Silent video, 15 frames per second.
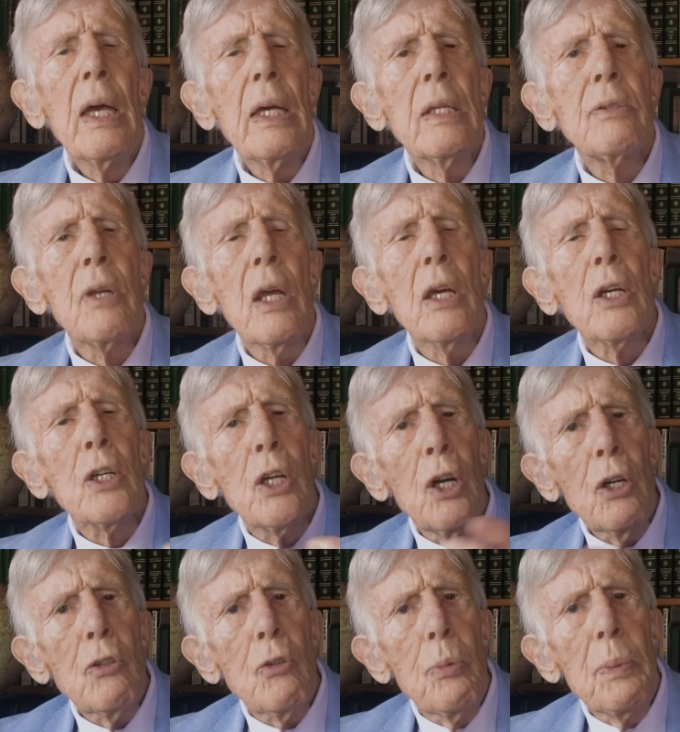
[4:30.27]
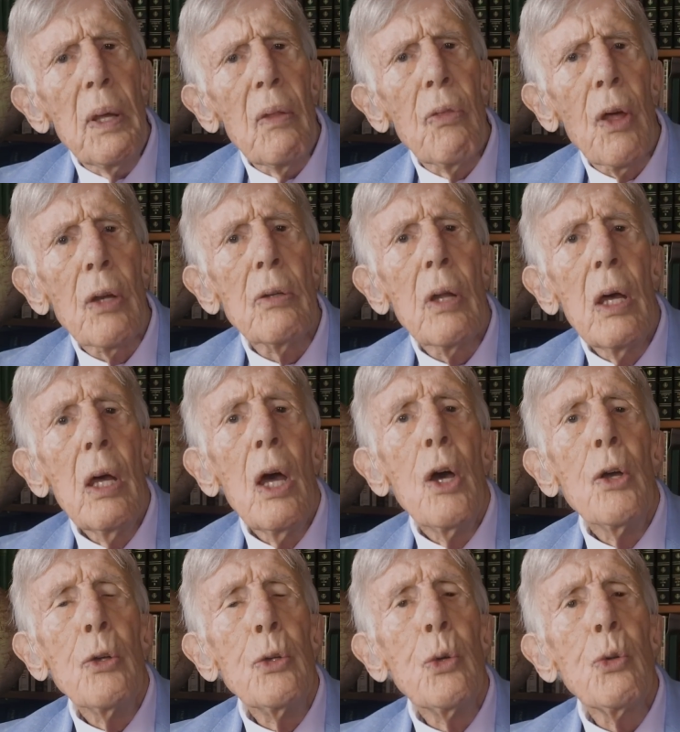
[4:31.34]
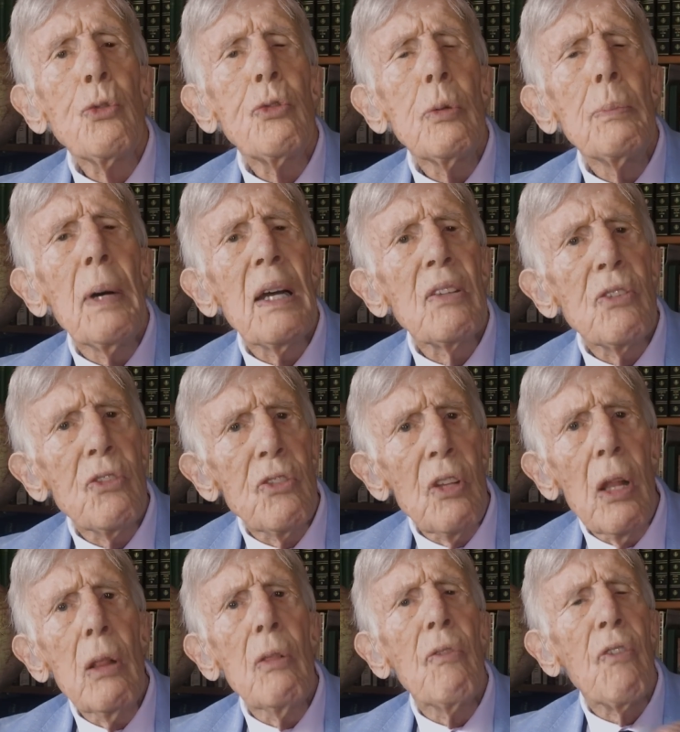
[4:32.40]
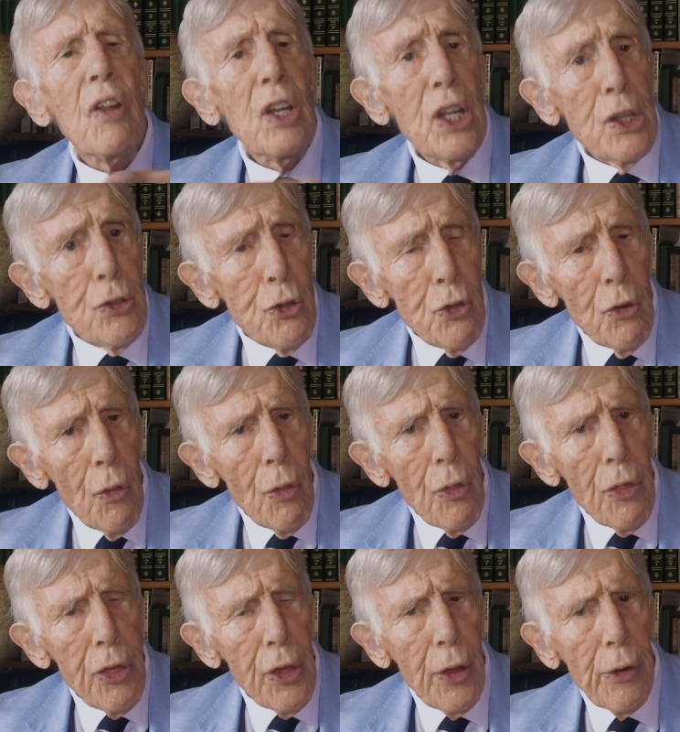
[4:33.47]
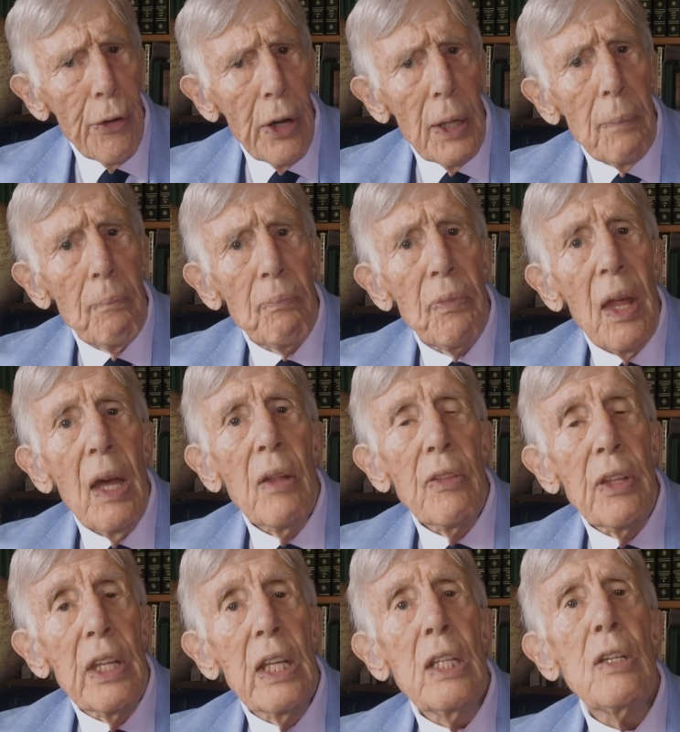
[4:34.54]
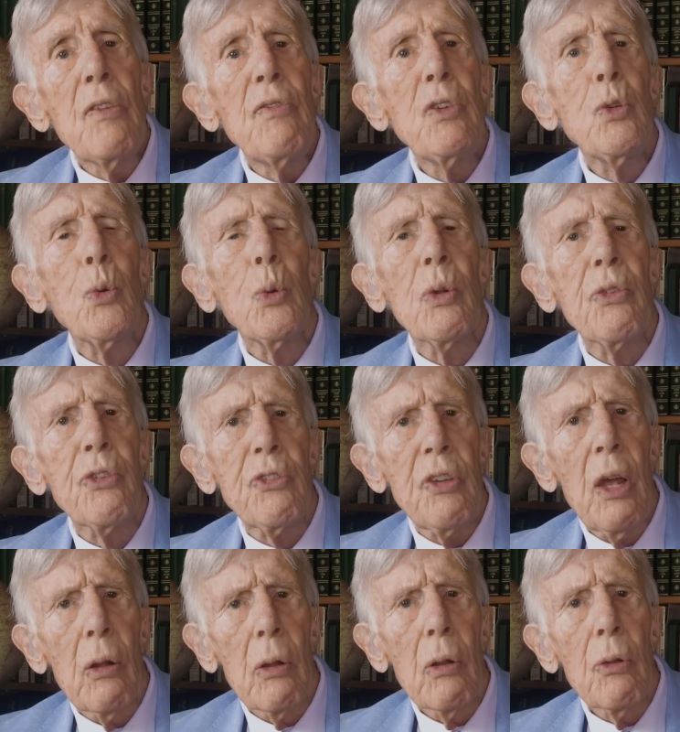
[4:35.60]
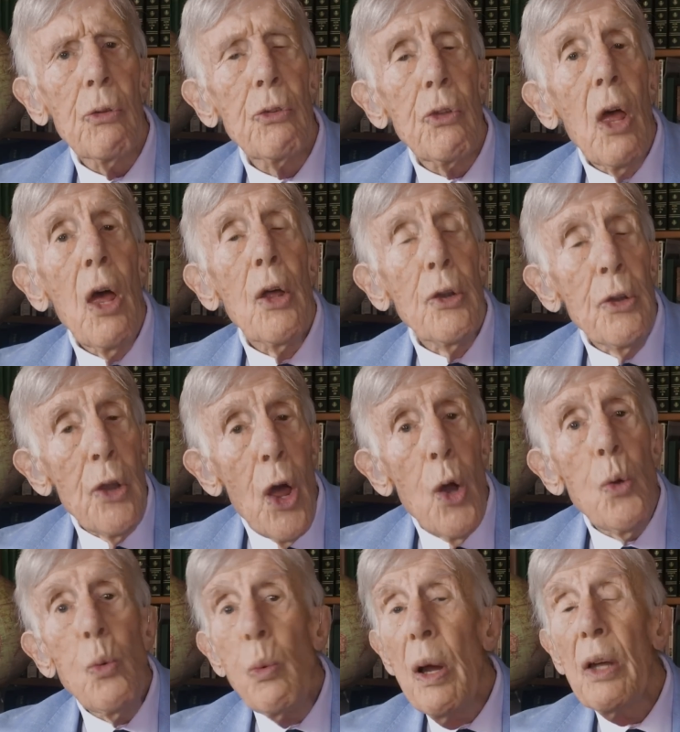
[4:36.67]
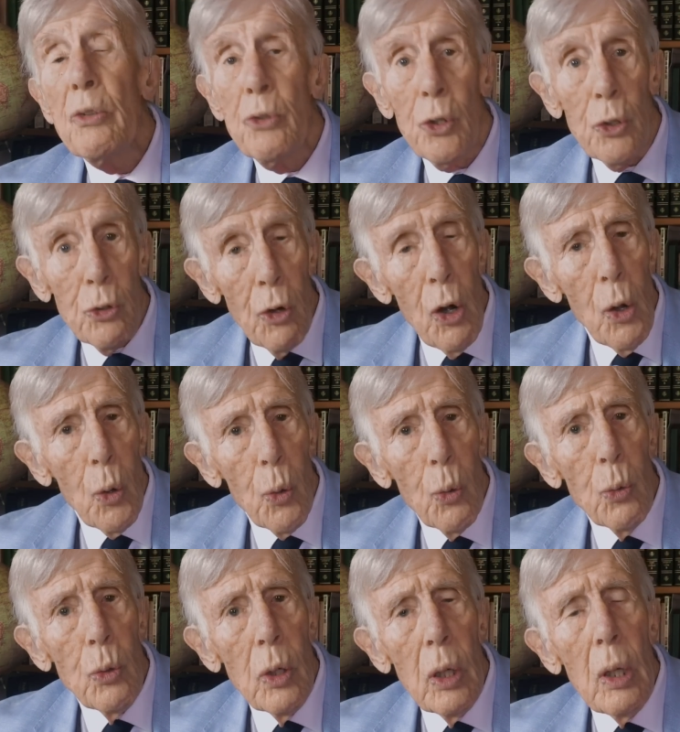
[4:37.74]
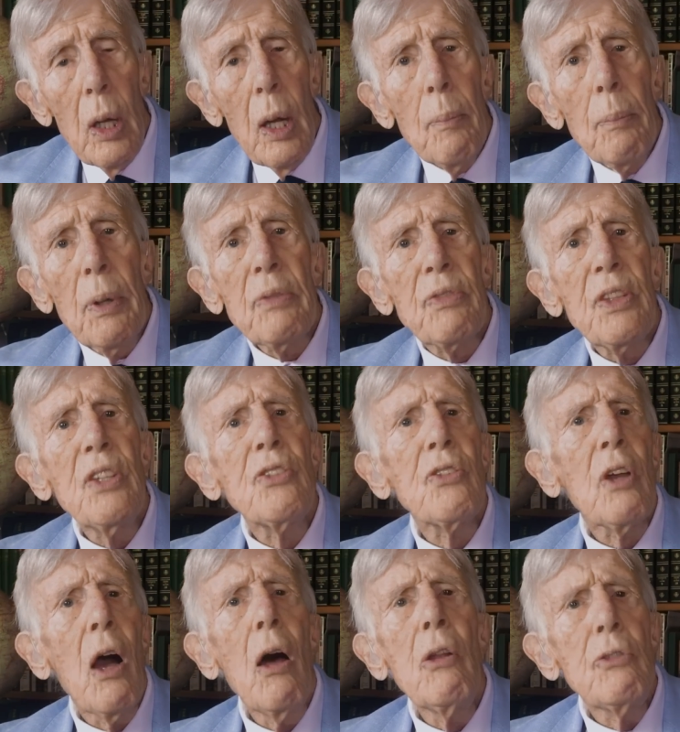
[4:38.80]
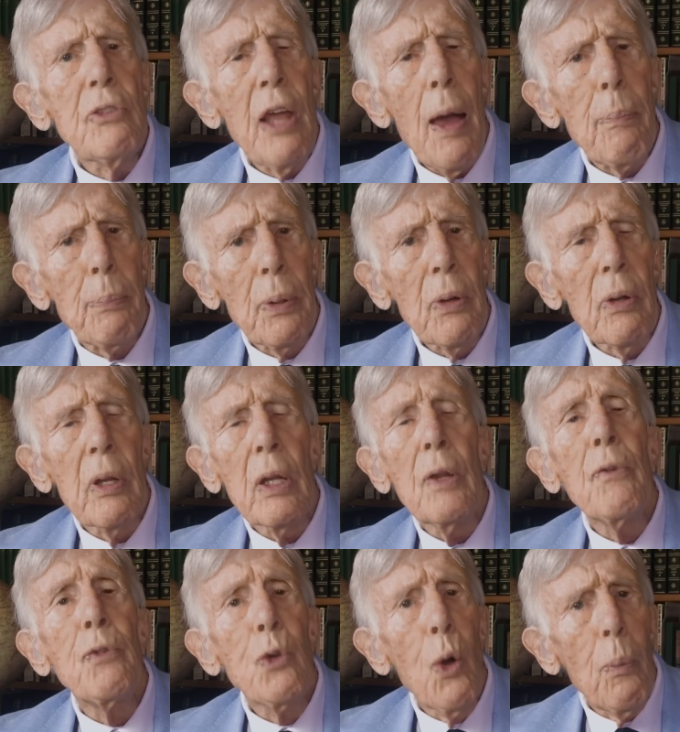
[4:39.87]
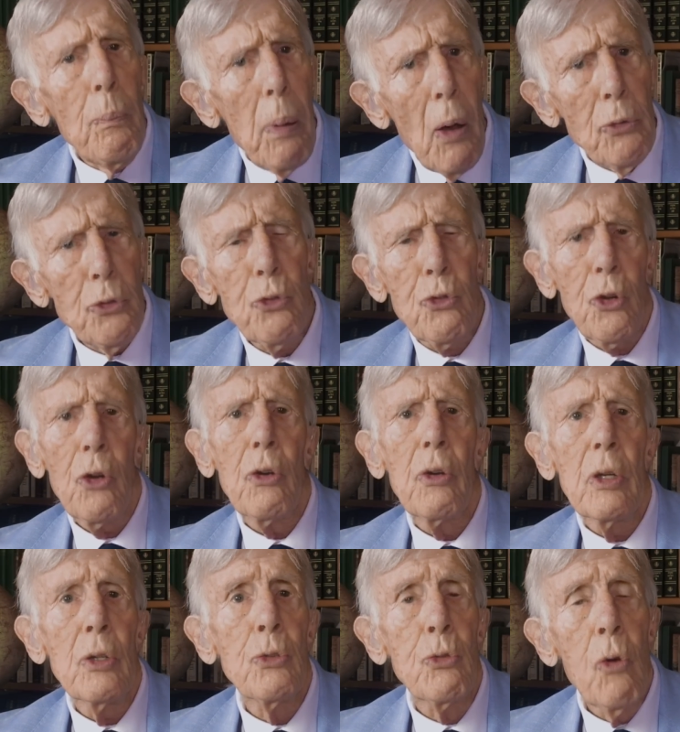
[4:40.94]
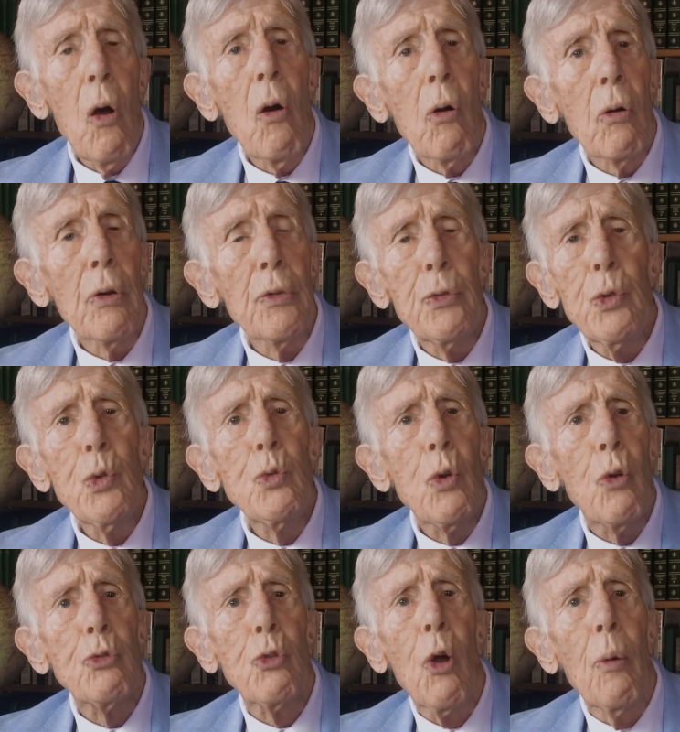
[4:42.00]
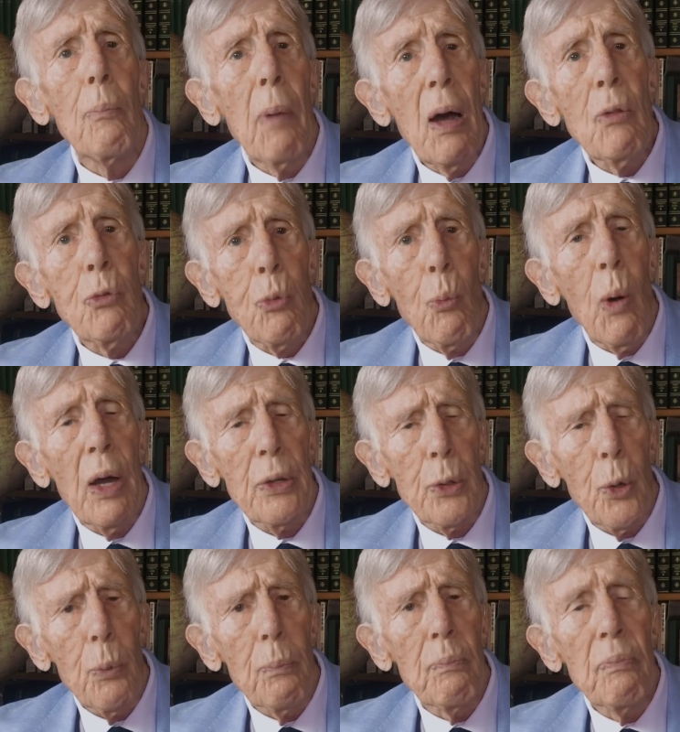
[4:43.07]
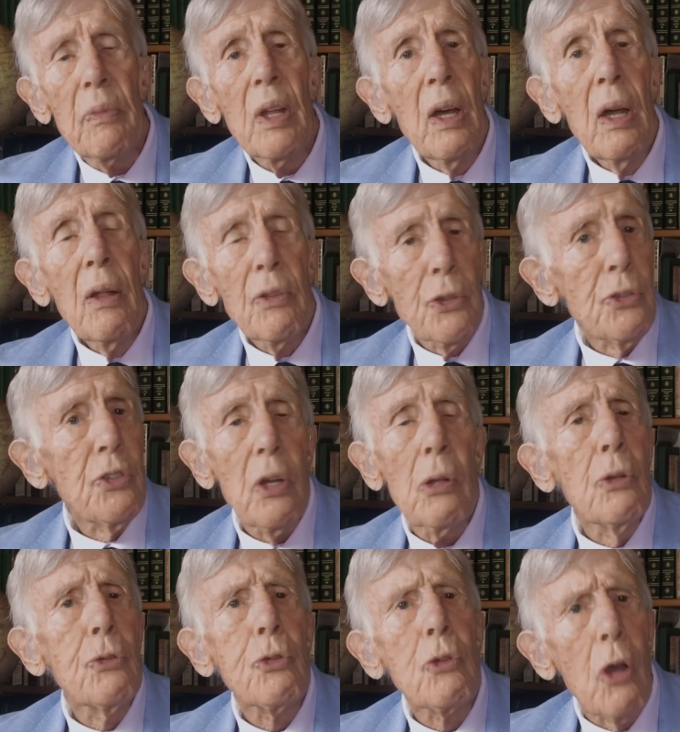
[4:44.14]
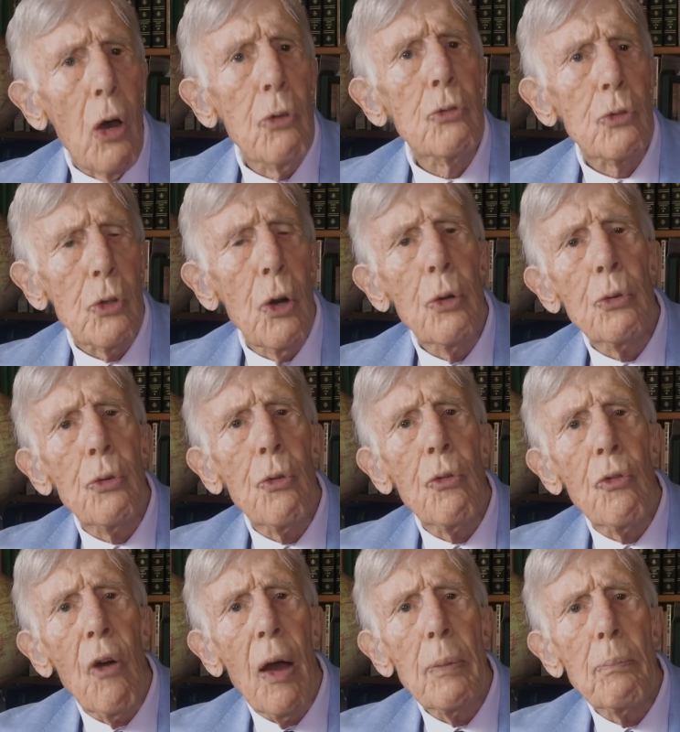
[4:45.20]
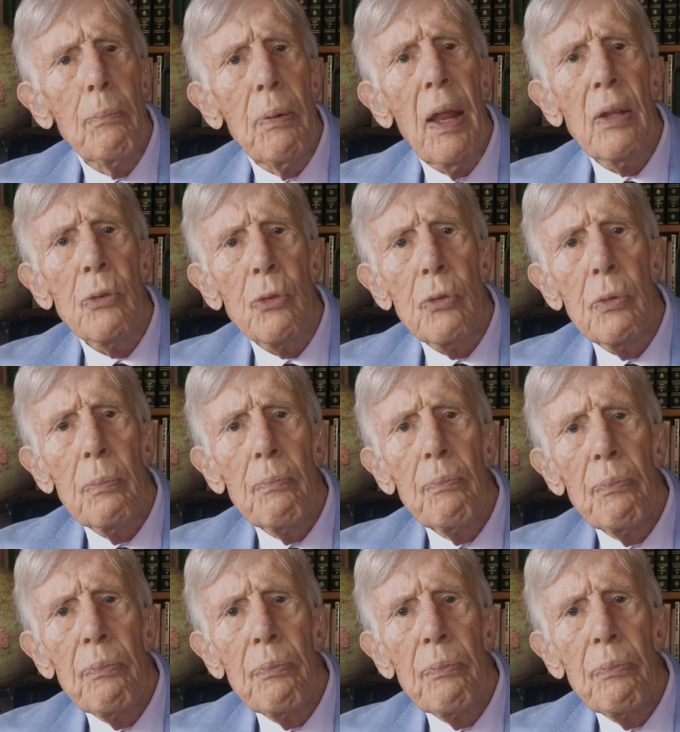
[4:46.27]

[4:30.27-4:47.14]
It occurred to me that using my cell volition theory, the individual cells know where to grow, but this can't happen if your posture is wrong. If you've got your mouth wide open, the cells can't grow to the right place.